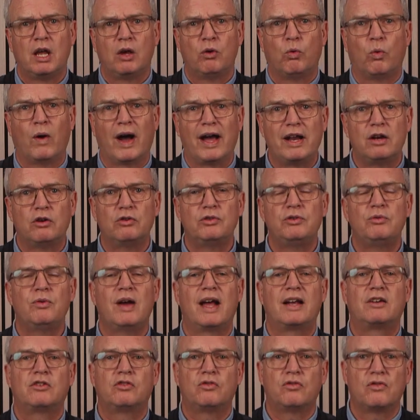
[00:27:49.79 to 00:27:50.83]
Why don't you
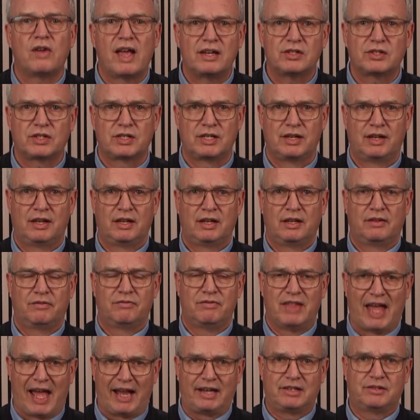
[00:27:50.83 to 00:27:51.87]
address
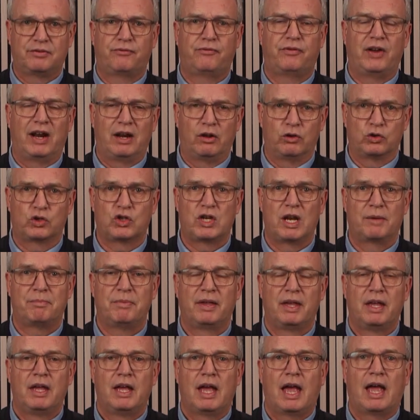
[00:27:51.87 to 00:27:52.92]
that fellowship
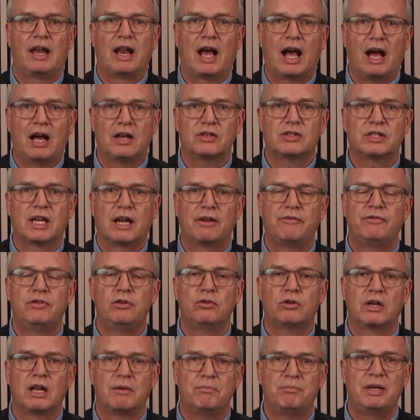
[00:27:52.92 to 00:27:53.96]
and ask if you
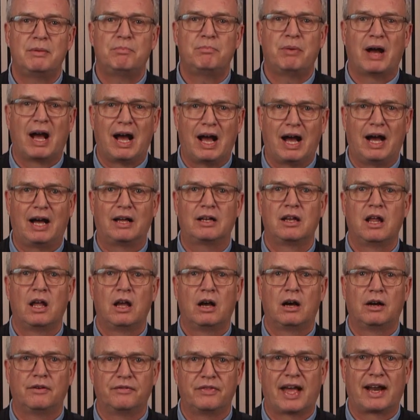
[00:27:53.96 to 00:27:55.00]
can be part
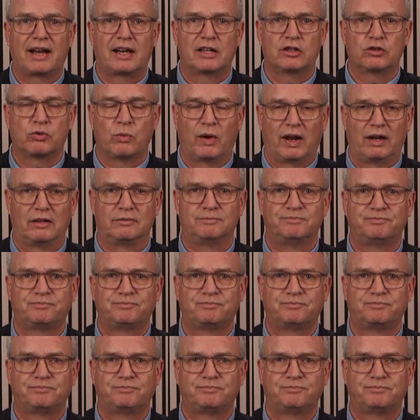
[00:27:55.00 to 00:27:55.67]
of that as well?